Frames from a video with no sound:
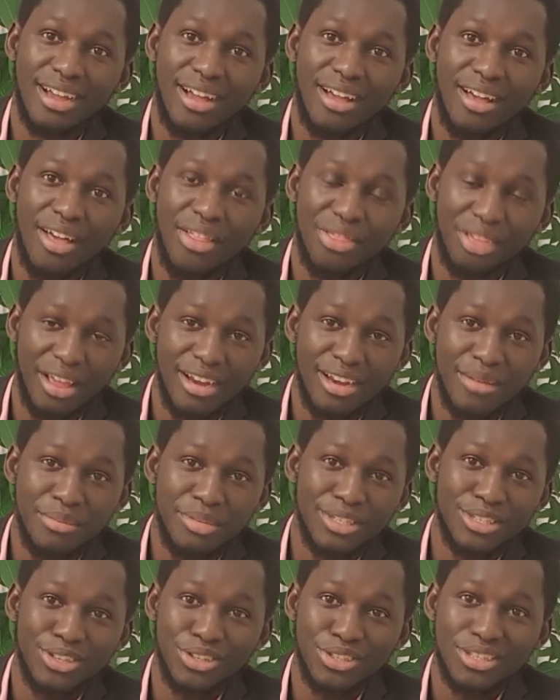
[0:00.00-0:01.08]
I think let
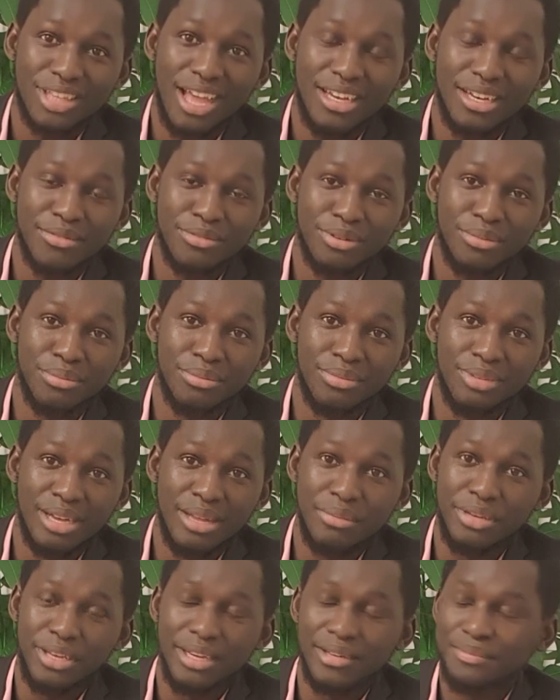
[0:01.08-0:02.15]
me just start it from
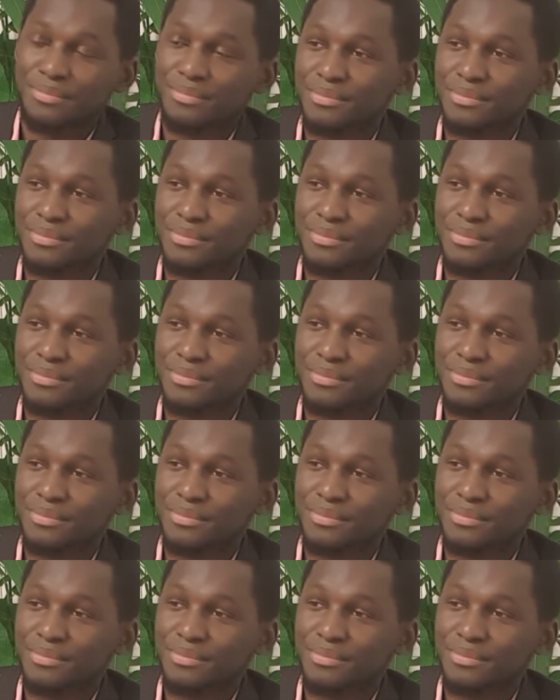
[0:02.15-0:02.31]
Libya,